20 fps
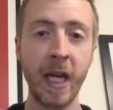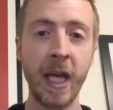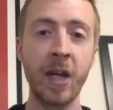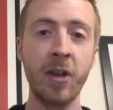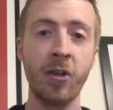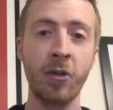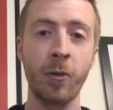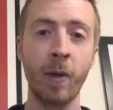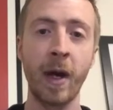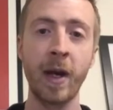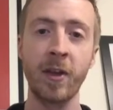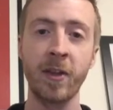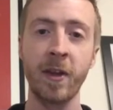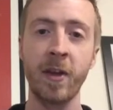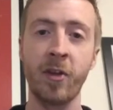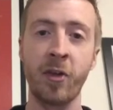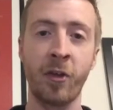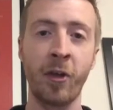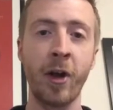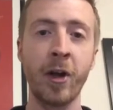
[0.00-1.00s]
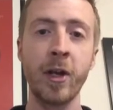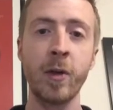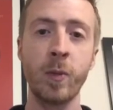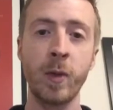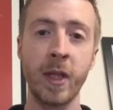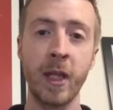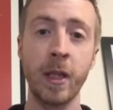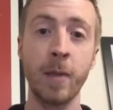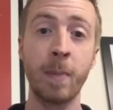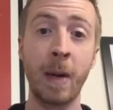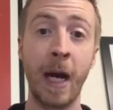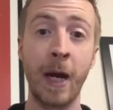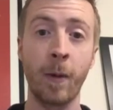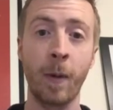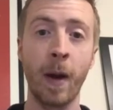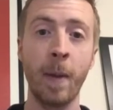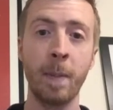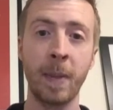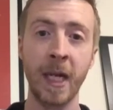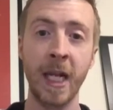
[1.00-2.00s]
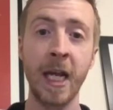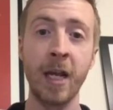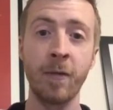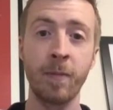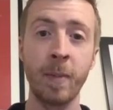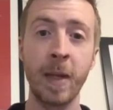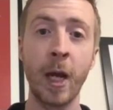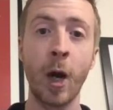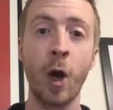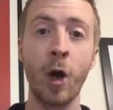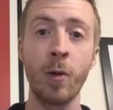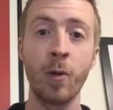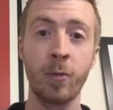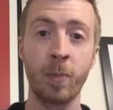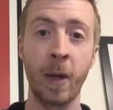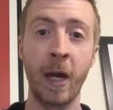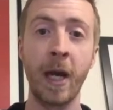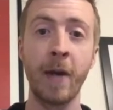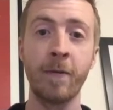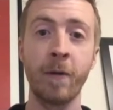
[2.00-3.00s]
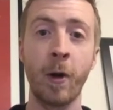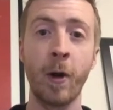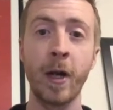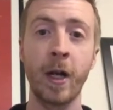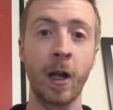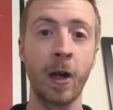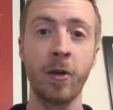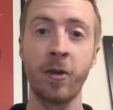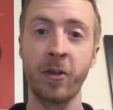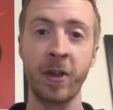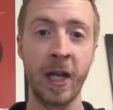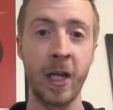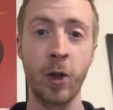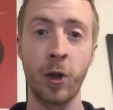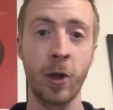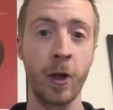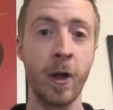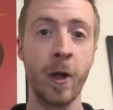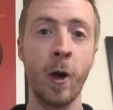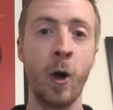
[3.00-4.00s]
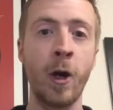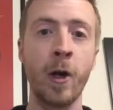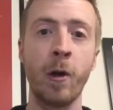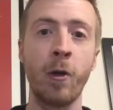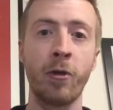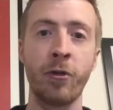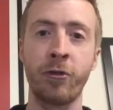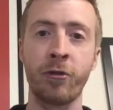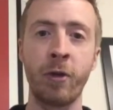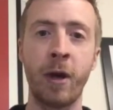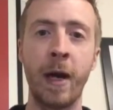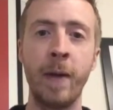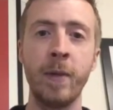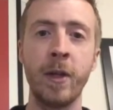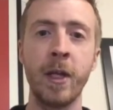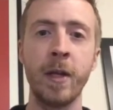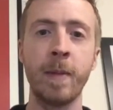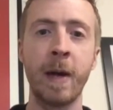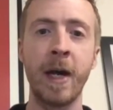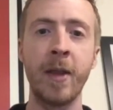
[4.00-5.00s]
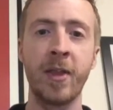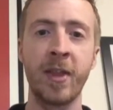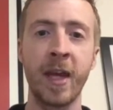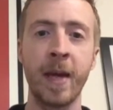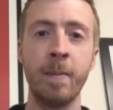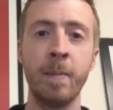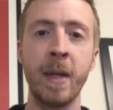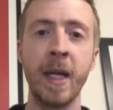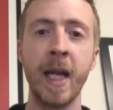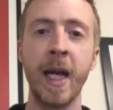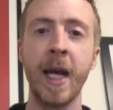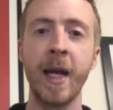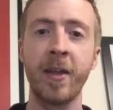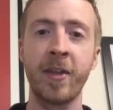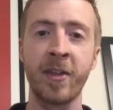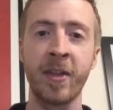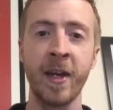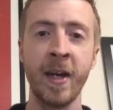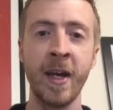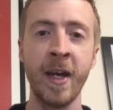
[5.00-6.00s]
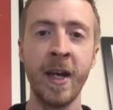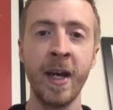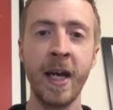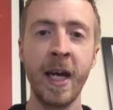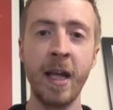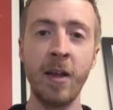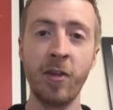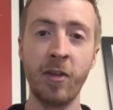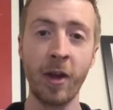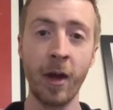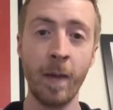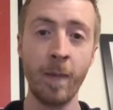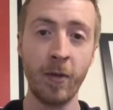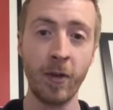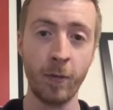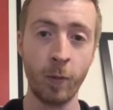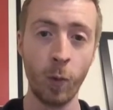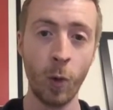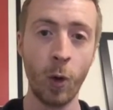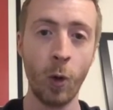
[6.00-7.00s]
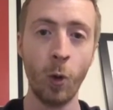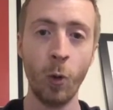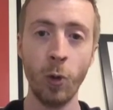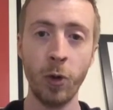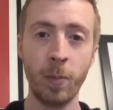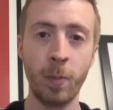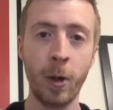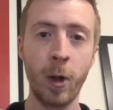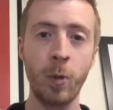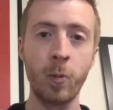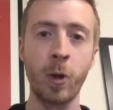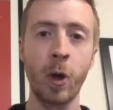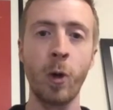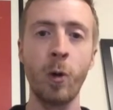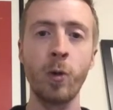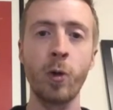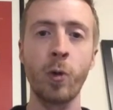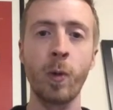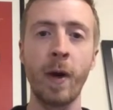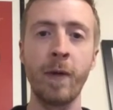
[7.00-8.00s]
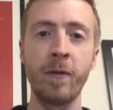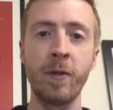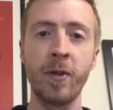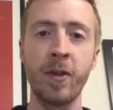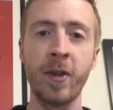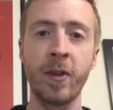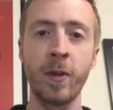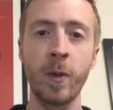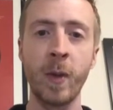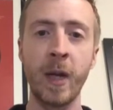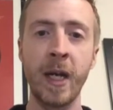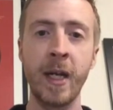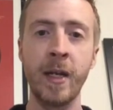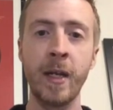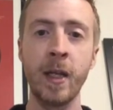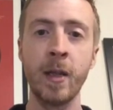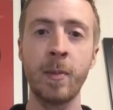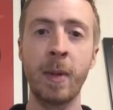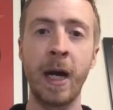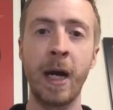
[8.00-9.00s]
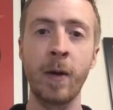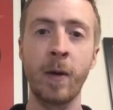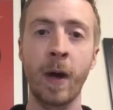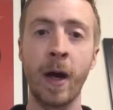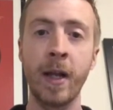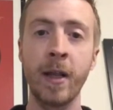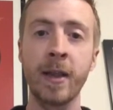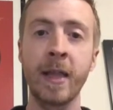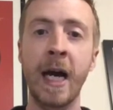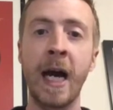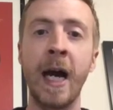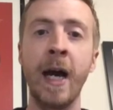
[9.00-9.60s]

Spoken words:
Easter eggs that are studied within the background. Believe me, I was paying very close attention, and I lost track within about 10 minutes in terms of what all the pop culture references that were hidden in the background.